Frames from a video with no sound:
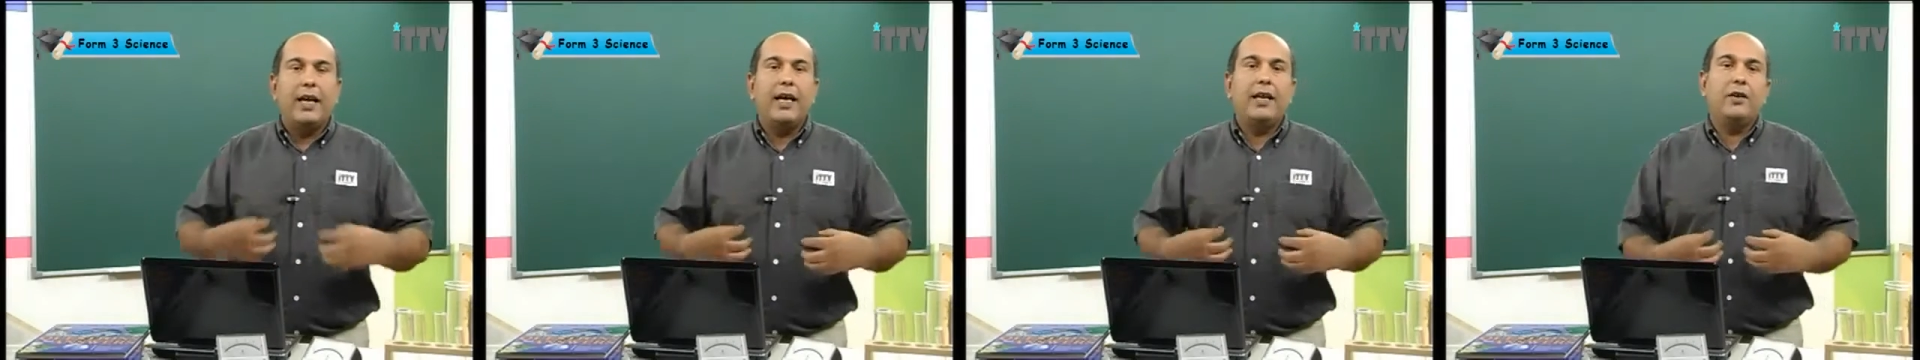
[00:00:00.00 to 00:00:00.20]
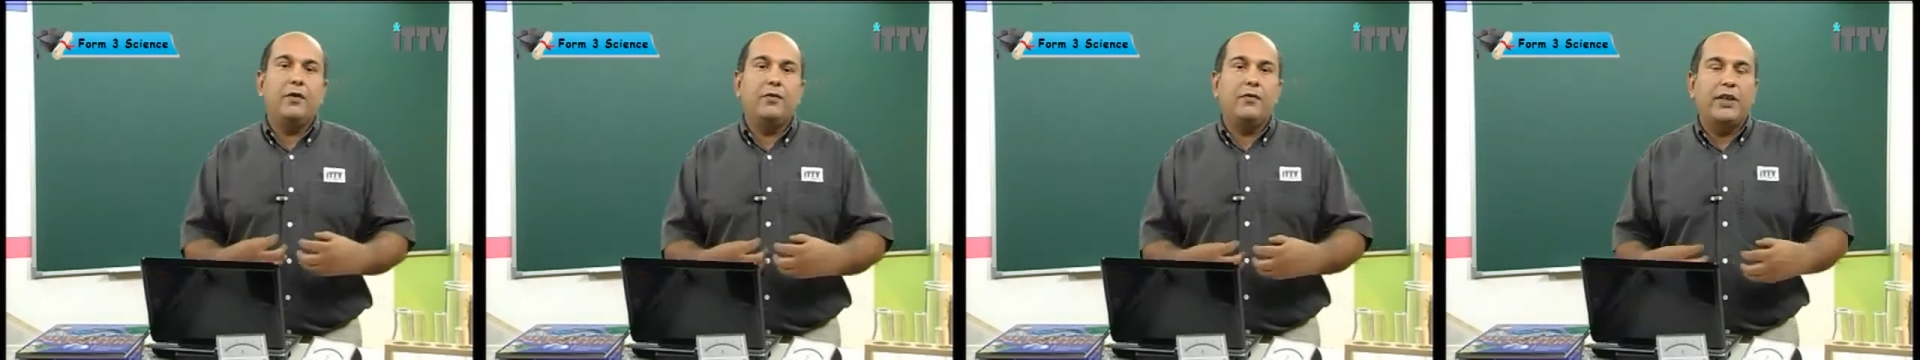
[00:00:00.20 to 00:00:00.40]

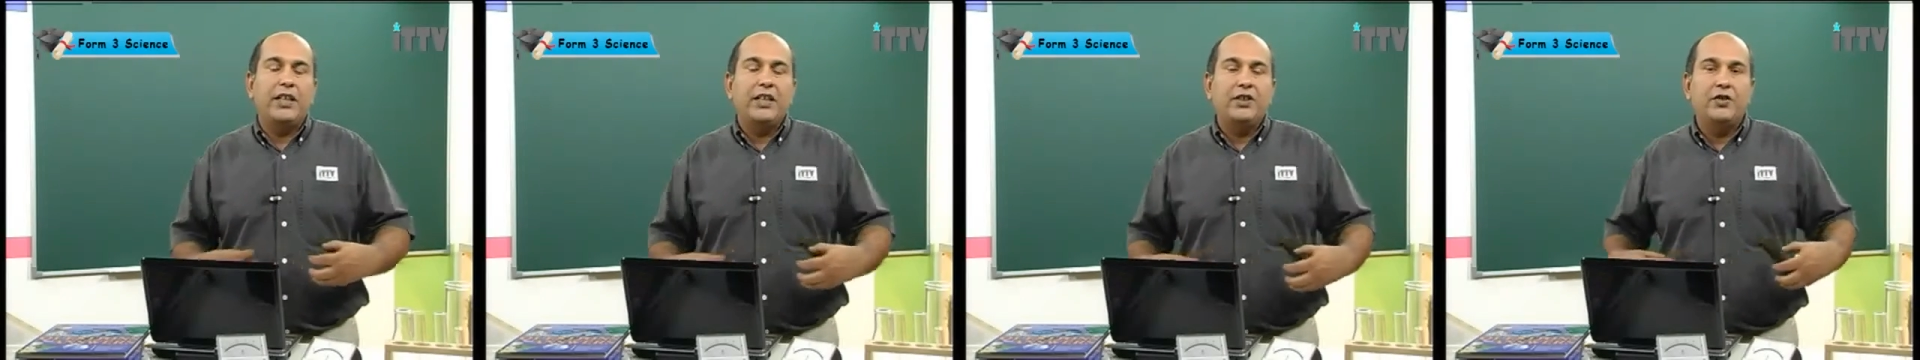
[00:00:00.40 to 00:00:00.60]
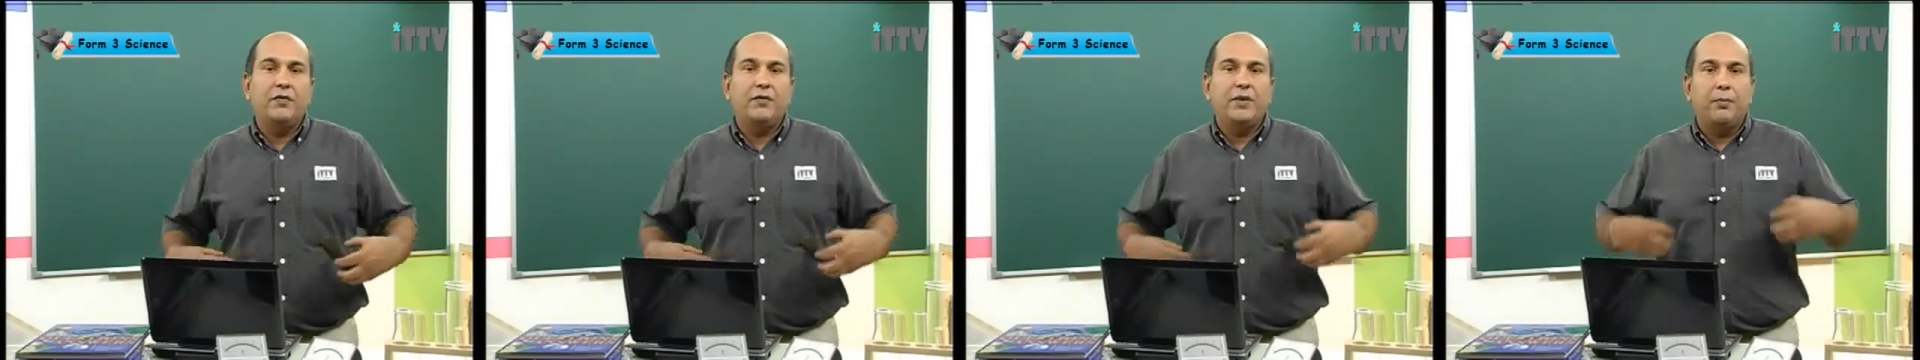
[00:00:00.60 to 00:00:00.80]
end of
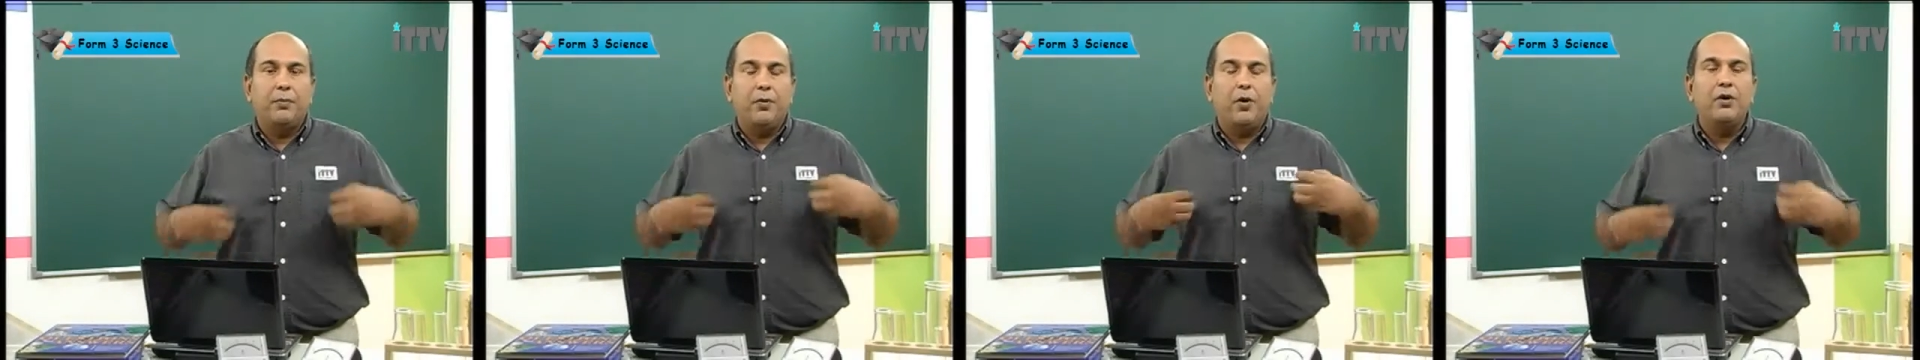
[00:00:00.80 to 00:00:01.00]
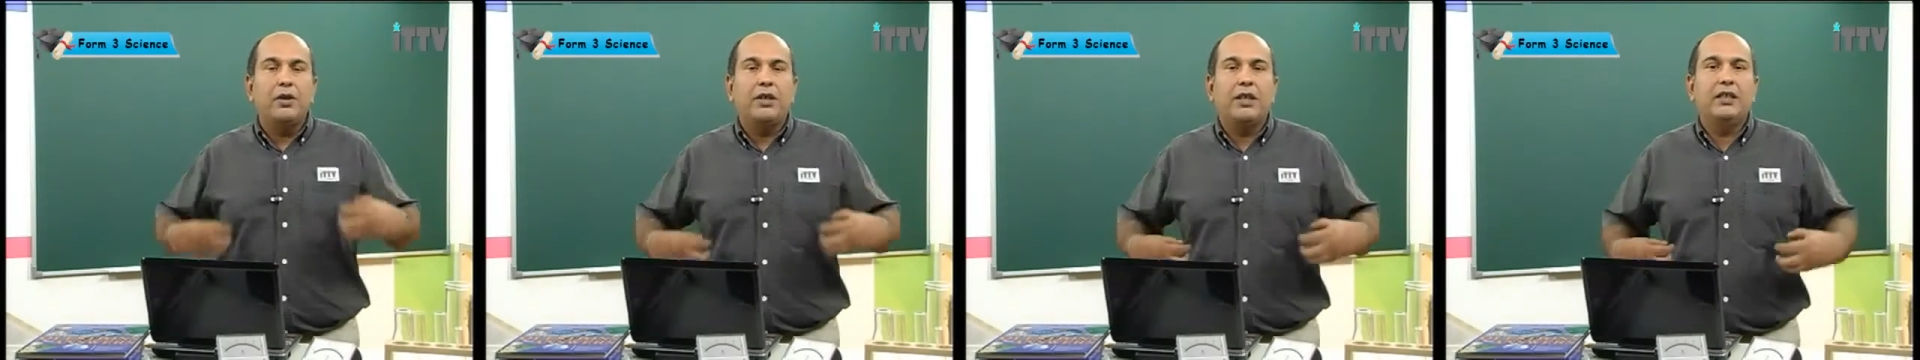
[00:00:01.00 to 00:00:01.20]
each of the
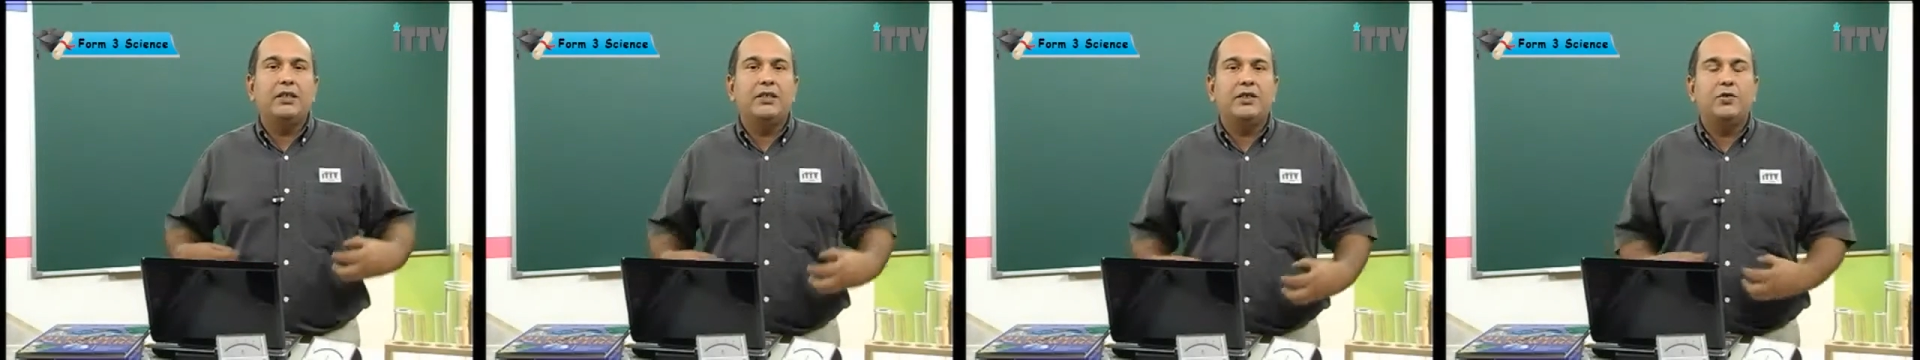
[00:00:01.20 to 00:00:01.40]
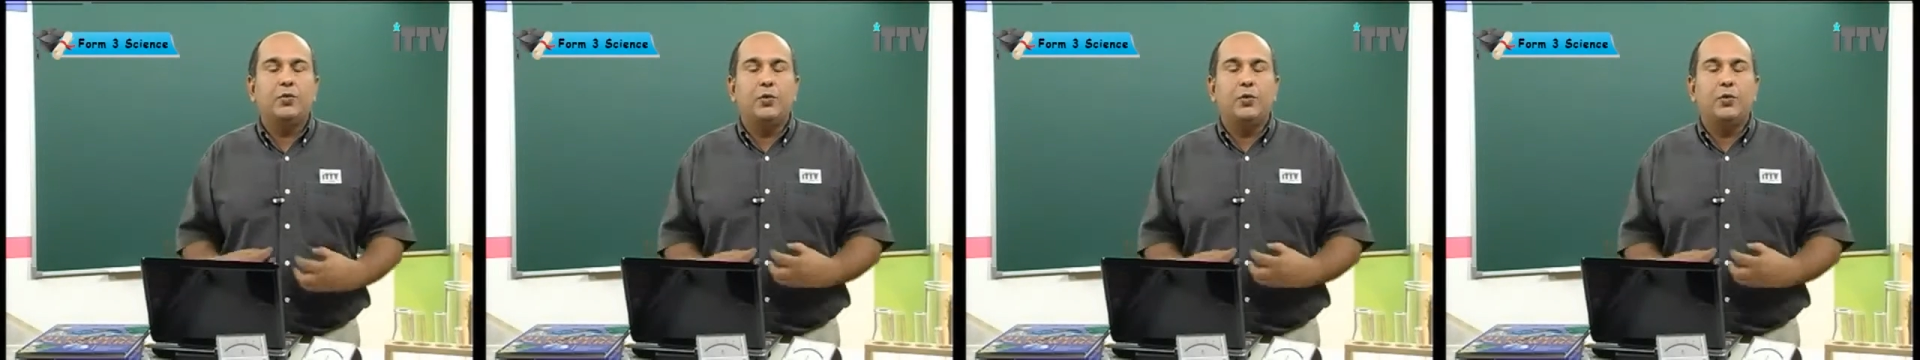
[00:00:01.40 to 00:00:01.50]
bronchus,